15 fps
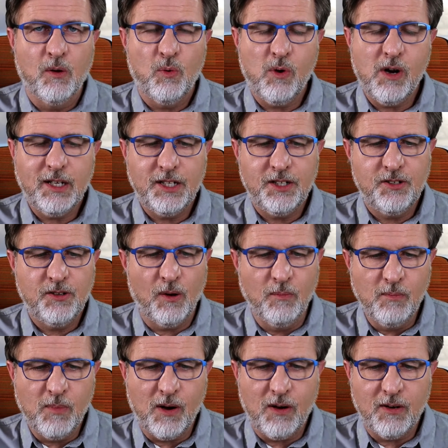Why did
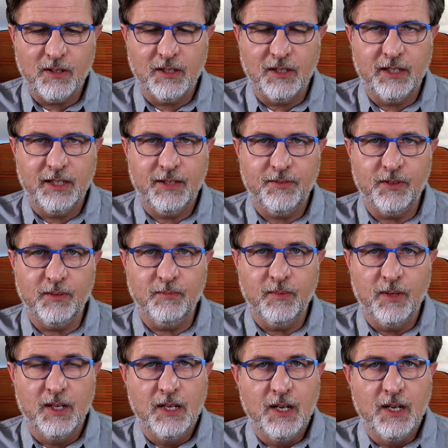John Mark leave them?